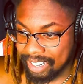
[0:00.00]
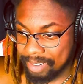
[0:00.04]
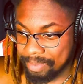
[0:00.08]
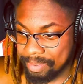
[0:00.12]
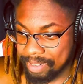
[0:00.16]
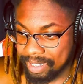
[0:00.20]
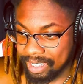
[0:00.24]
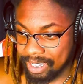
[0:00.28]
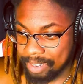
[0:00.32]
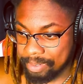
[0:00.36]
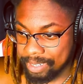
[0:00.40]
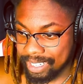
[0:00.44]

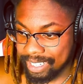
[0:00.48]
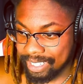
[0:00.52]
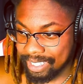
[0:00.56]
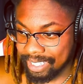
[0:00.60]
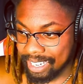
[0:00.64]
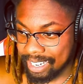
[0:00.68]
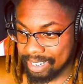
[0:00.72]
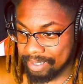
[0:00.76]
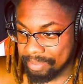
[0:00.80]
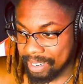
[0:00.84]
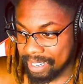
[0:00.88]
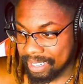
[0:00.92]
me
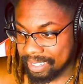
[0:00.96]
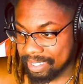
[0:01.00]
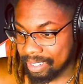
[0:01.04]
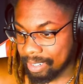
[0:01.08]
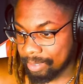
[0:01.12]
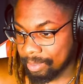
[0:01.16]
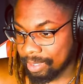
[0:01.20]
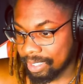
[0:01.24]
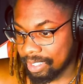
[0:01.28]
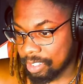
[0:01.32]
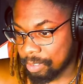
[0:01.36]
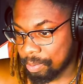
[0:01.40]
like make
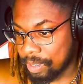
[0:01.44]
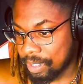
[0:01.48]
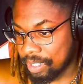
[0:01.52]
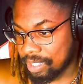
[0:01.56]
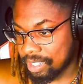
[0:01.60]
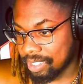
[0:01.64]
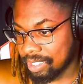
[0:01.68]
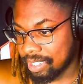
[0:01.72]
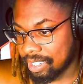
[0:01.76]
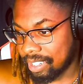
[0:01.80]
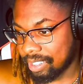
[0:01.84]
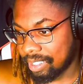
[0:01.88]
something
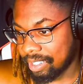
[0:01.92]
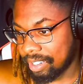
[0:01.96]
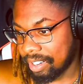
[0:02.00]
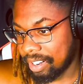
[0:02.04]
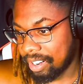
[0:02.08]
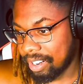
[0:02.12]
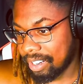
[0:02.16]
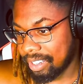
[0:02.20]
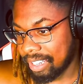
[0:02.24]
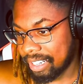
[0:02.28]
explicitly clear.